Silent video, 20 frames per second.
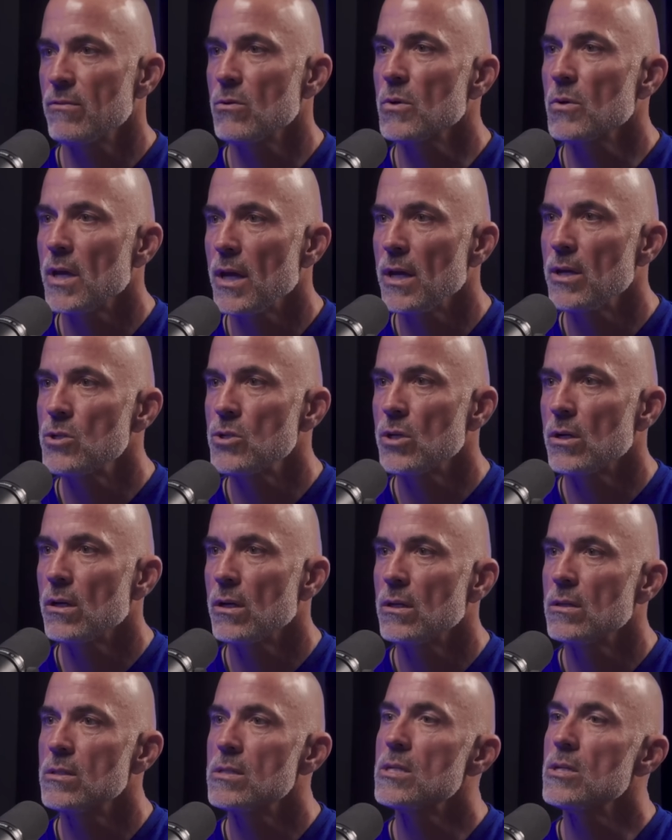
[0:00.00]
location
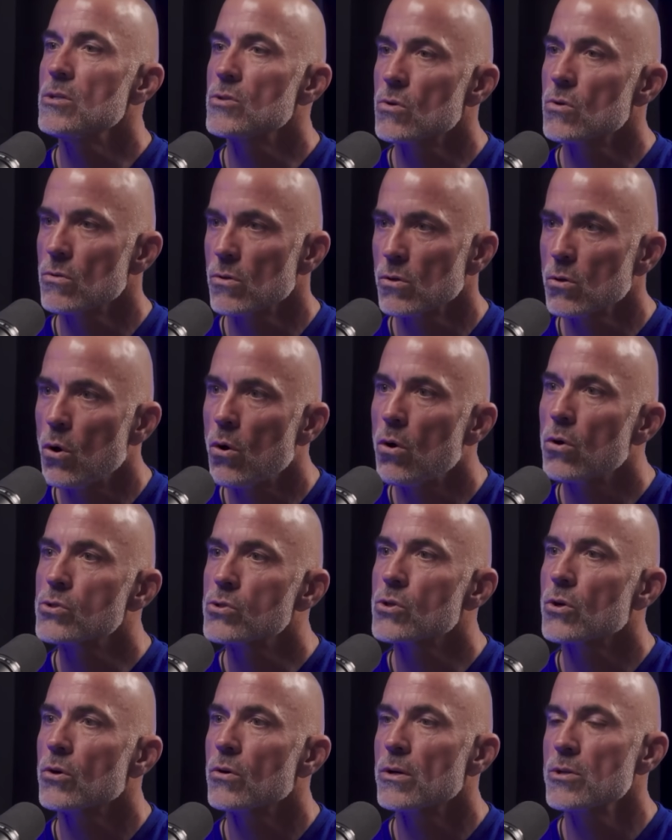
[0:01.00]
and teach her the
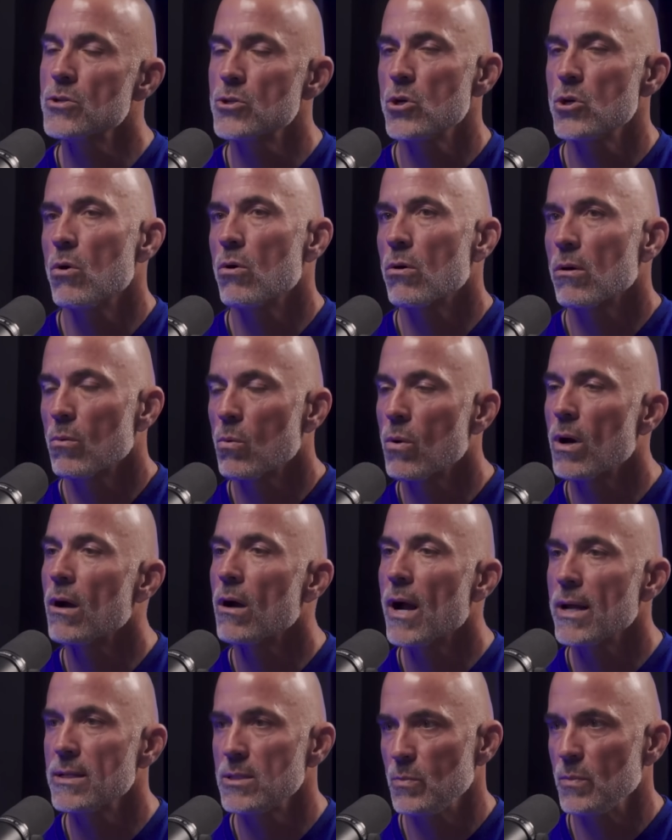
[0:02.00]
culture and show her where
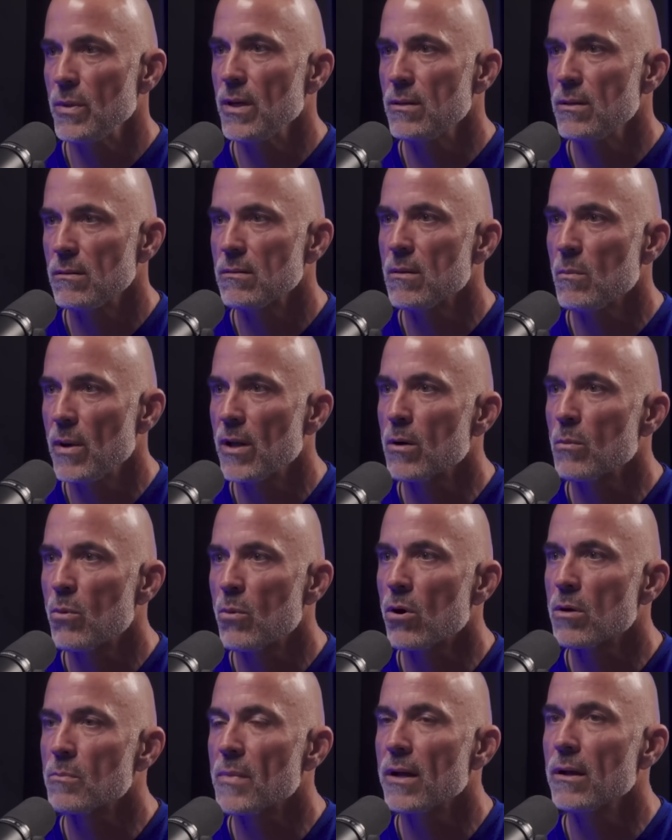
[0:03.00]
I'd spent the better
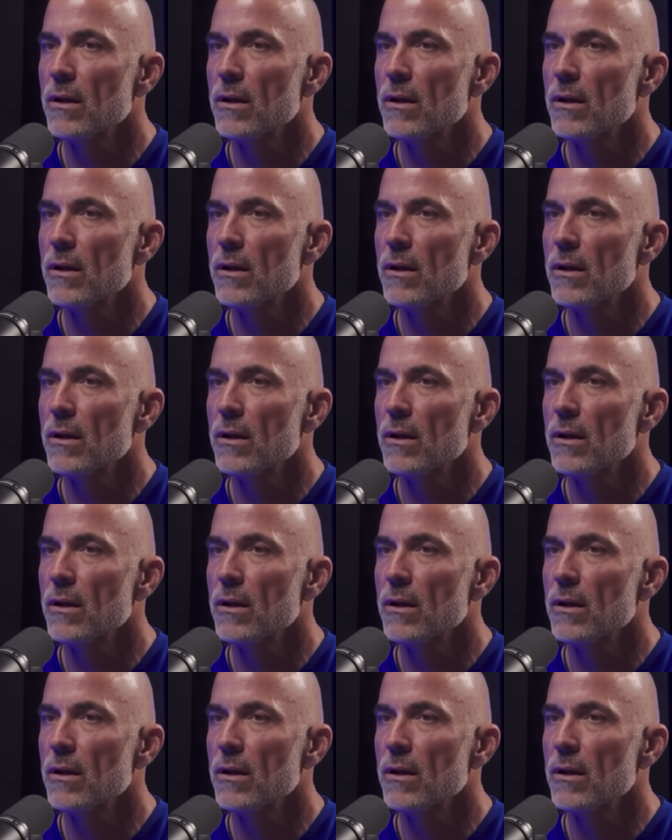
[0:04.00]
part of my